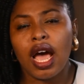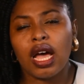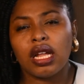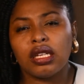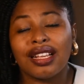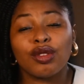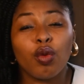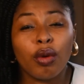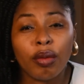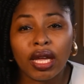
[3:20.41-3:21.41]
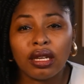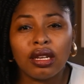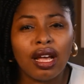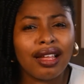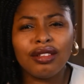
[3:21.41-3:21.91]
and as
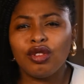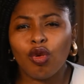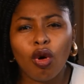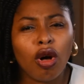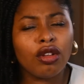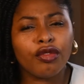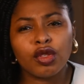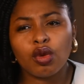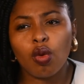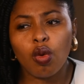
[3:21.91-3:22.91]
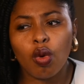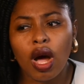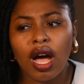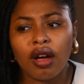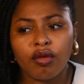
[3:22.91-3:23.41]
women, and all of us
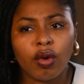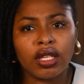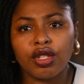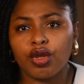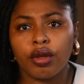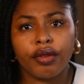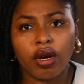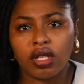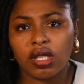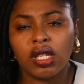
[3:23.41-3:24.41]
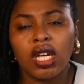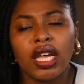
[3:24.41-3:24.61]
who have one issue or the other,